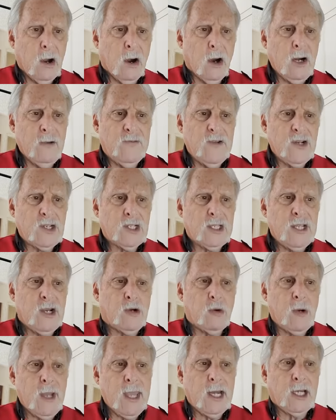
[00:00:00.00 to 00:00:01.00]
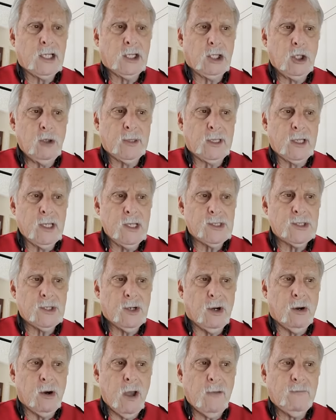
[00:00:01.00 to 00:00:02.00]
Artificially created lubricants
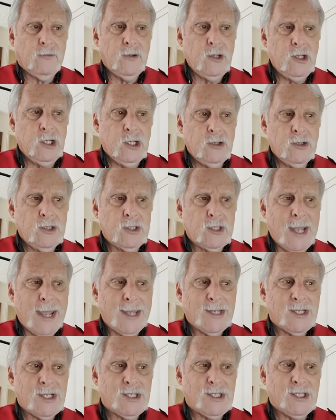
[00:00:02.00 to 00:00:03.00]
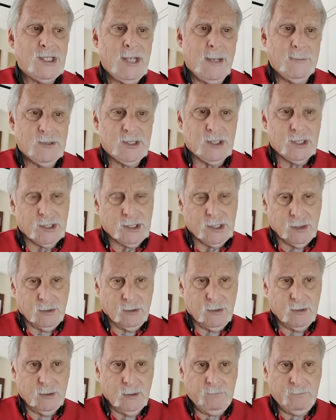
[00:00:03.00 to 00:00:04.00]
are often used as a
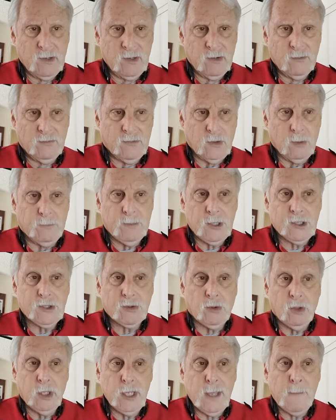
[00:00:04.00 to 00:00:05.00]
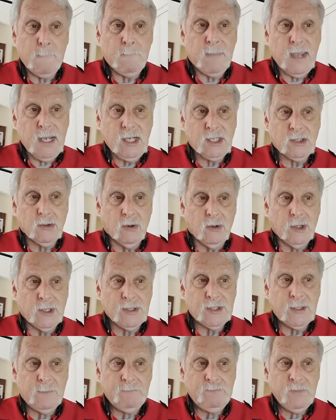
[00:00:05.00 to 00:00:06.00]
substitute for petroleum-based
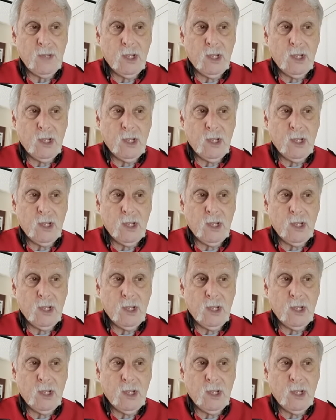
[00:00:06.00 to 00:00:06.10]
oils,